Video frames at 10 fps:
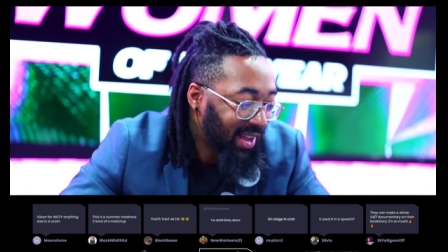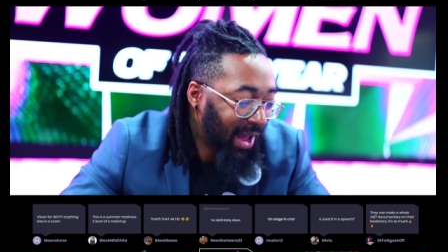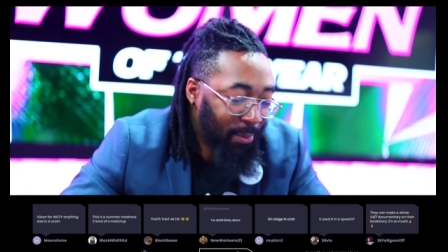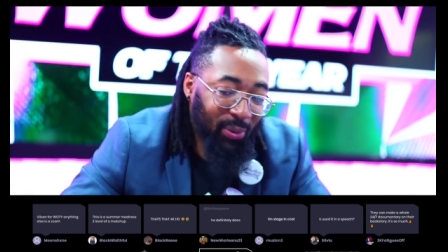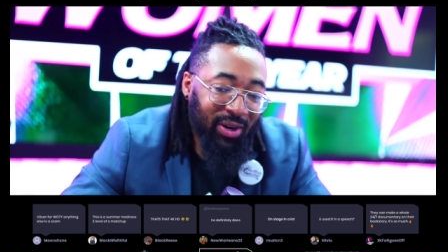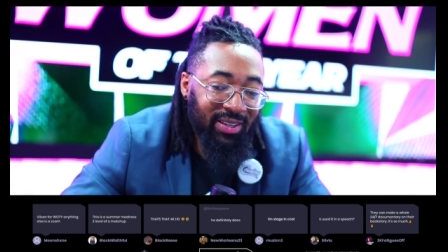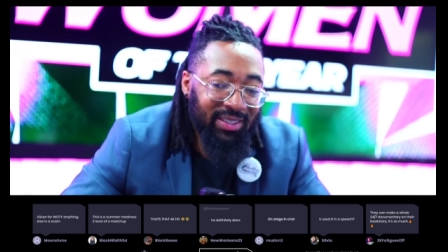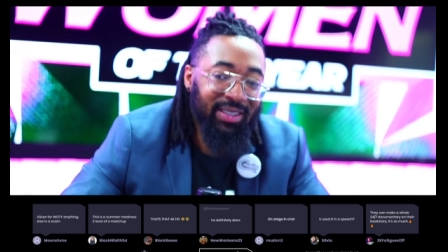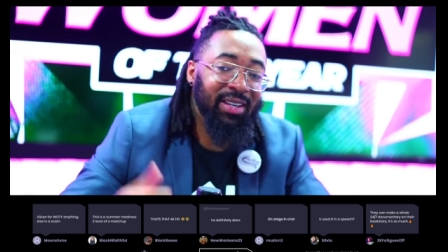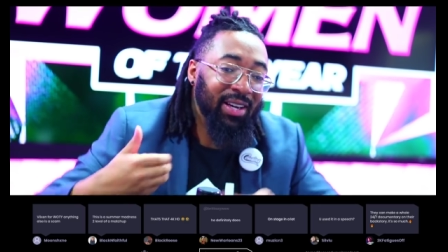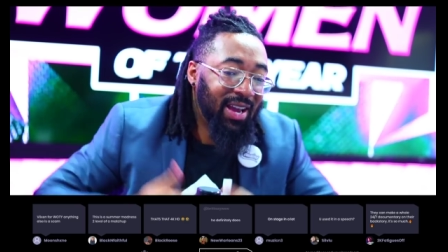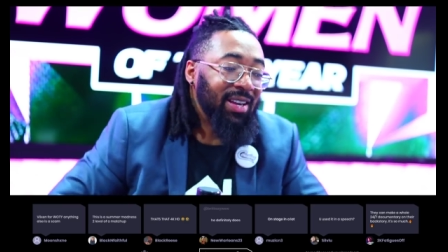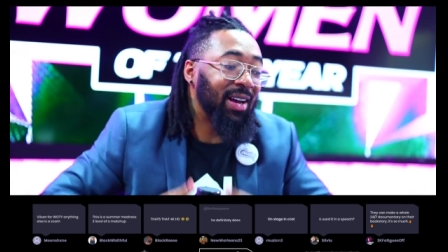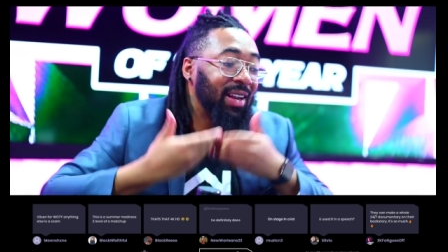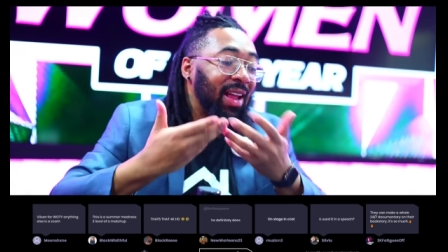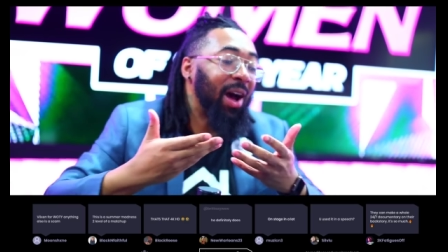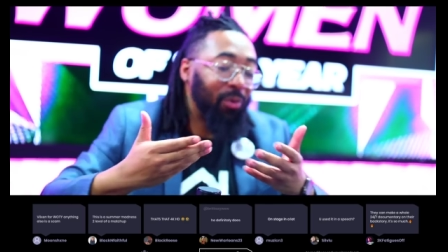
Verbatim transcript: I put in a lot,